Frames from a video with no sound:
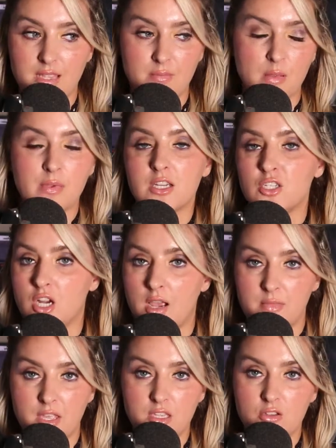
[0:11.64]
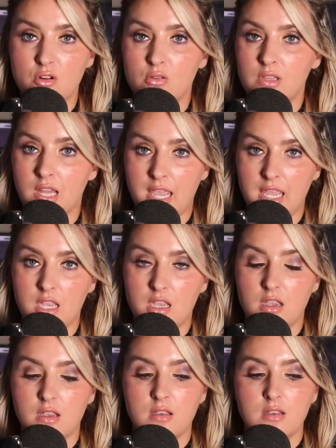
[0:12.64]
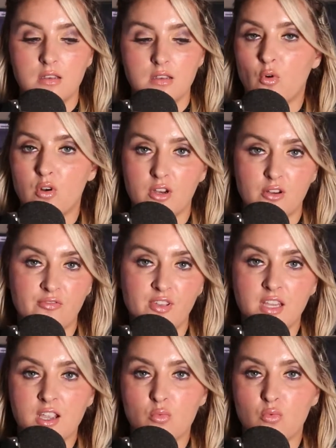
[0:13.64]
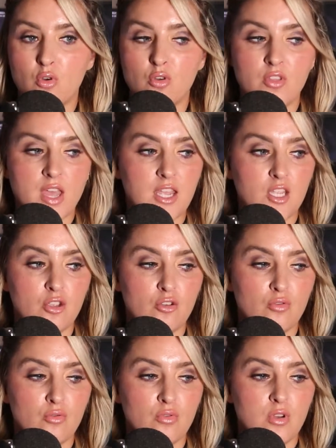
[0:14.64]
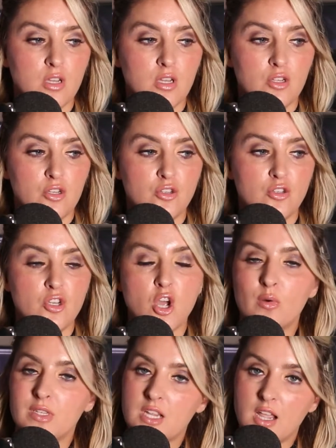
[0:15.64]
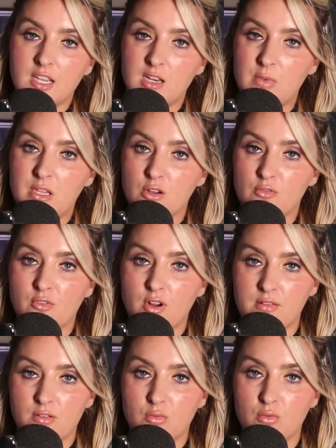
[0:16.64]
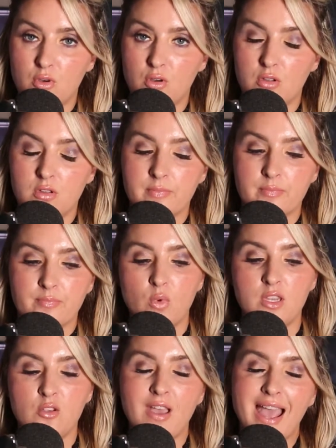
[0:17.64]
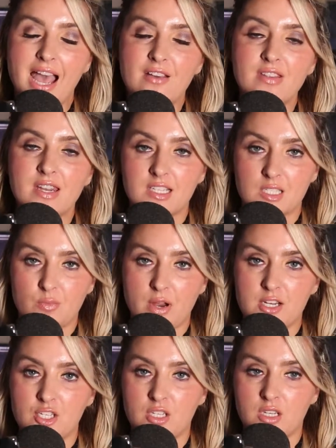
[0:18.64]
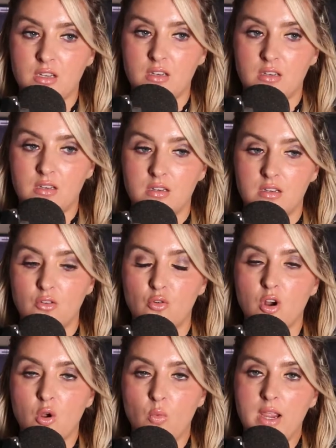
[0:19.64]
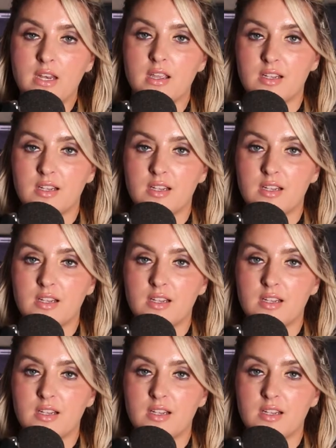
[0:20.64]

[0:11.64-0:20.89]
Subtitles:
like maybe a job that you don't like, or you're filling a role that you know is not going to be your forever role. When you have an expression or a way to